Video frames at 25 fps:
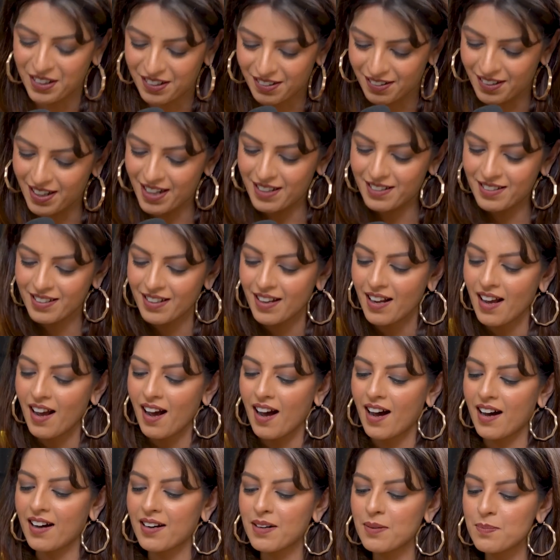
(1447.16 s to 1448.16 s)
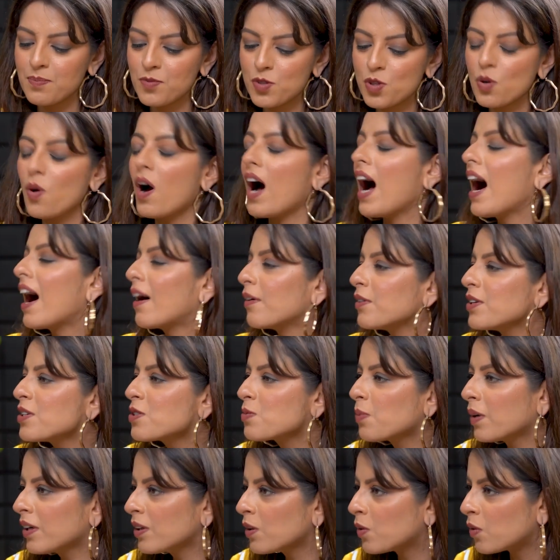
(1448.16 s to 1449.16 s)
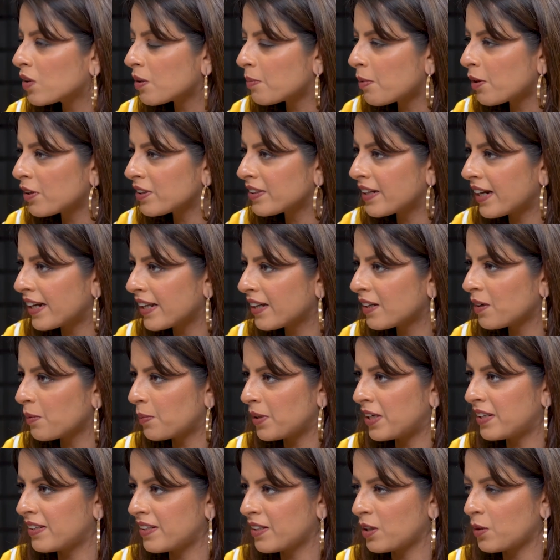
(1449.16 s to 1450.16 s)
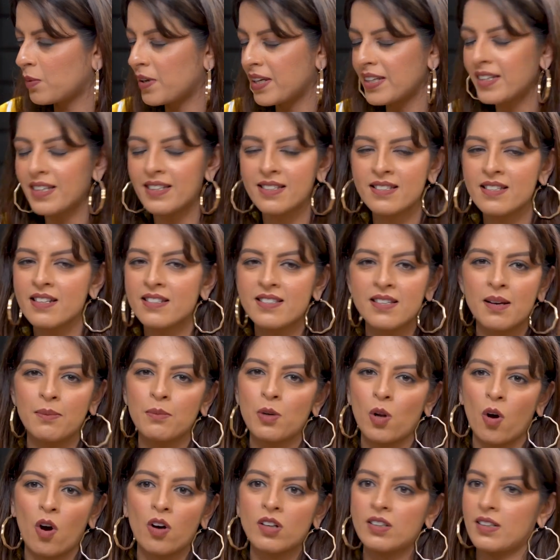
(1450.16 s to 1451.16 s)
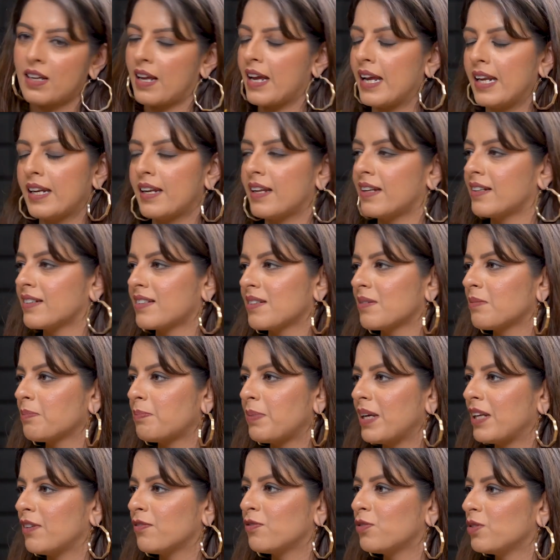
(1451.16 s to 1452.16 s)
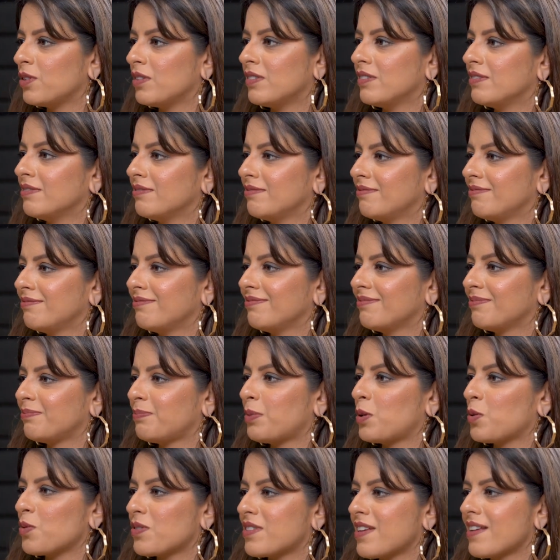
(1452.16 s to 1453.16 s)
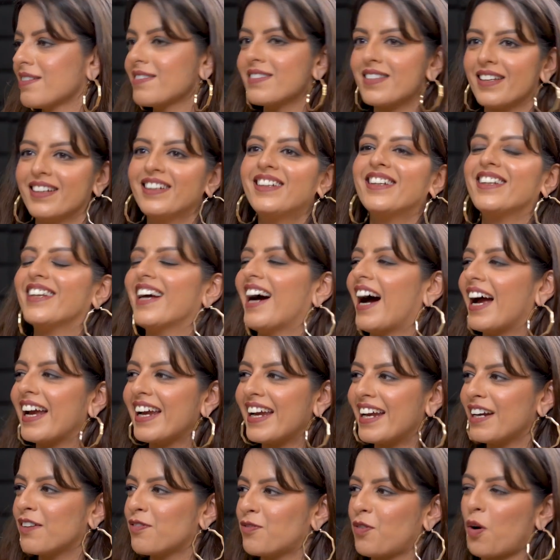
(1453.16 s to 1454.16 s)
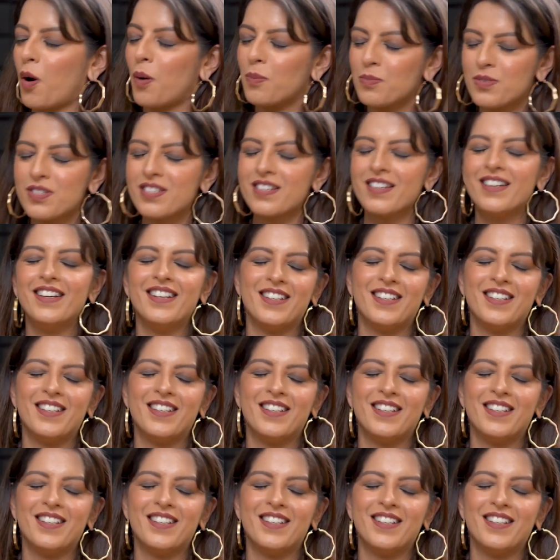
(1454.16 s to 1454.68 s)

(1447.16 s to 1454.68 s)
Great. So how does one go about getting a will in the UAE? Is it some long line and some painful process? And I hate forms.